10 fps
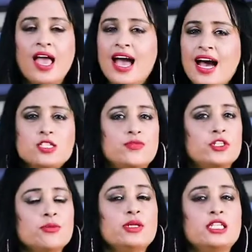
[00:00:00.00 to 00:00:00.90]
As
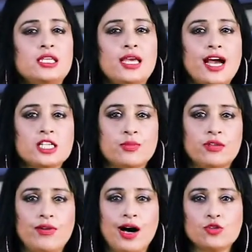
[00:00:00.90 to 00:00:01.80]
vitamin D has been
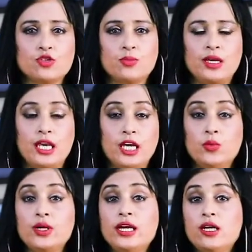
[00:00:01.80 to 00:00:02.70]
found to be
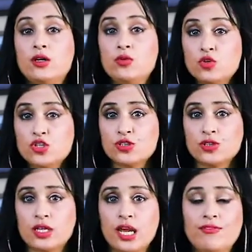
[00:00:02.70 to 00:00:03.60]
equally
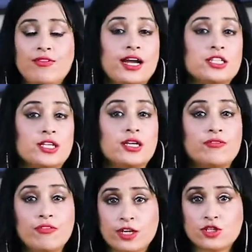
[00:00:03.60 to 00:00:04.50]
crucial in fighting
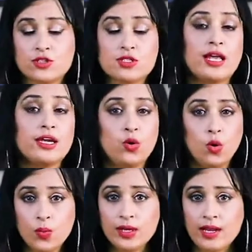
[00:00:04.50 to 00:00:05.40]
infections like
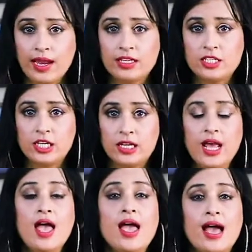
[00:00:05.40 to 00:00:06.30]
COVID-19
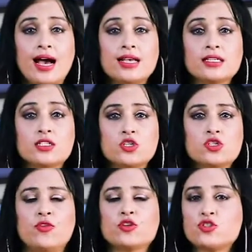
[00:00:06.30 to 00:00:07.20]
as it is
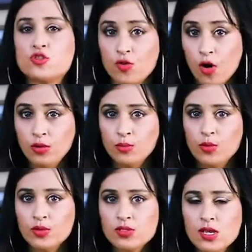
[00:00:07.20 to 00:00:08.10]
for strong
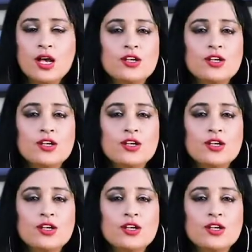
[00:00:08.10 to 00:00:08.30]
bones,